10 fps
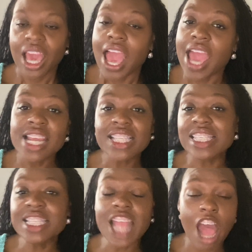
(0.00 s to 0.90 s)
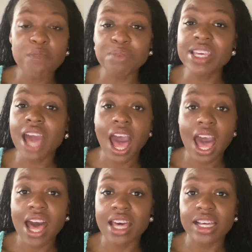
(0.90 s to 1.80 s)
And it's not
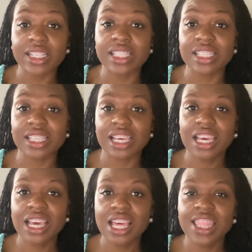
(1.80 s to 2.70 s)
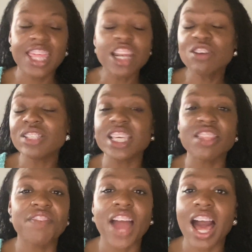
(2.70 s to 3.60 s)
because they don't see the
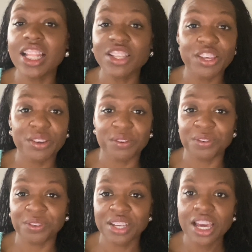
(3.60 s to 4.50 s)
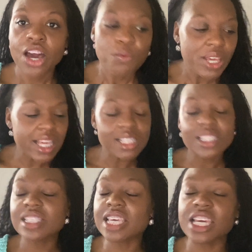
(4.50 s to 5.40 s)
value. We can
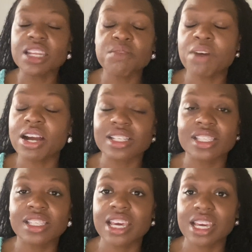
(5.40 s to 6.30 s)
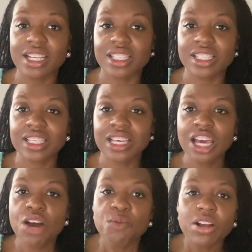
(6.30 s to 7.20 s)
see it in Mark 6,
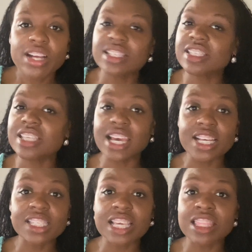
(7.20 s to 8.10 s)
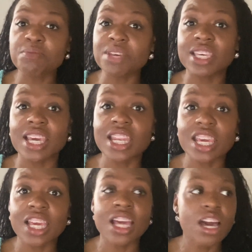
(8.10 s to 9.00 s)
where it says in the
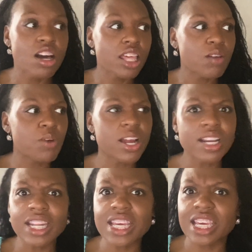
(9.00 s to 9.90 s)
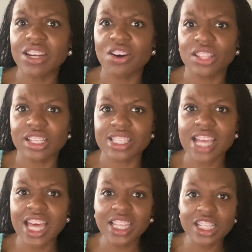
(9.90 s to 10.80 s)
beginning, like, where did he get all this
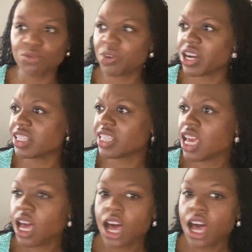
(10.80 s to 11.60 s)
knowledge? Where is he?